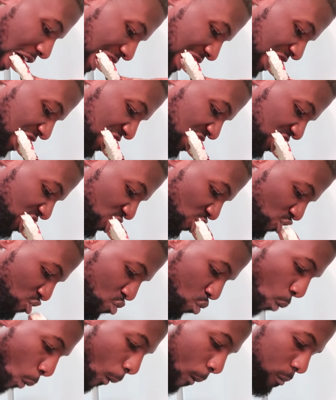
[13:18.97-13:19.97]
Drop the
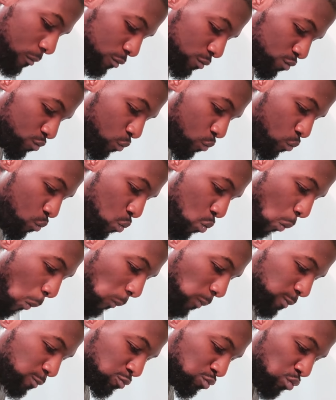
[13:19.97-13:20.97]
motherfucking rice
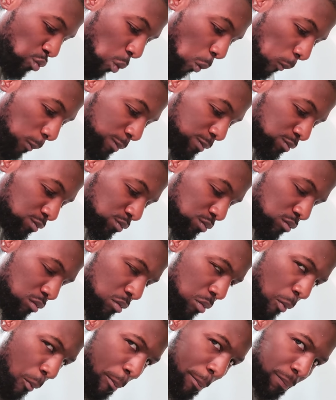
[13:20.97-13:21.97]
cakes
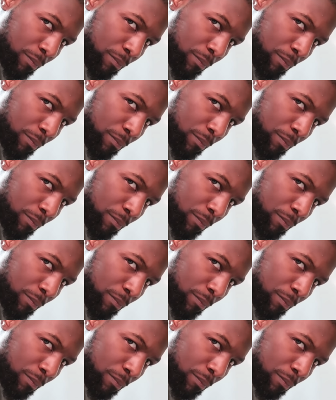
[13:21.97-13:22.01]
now.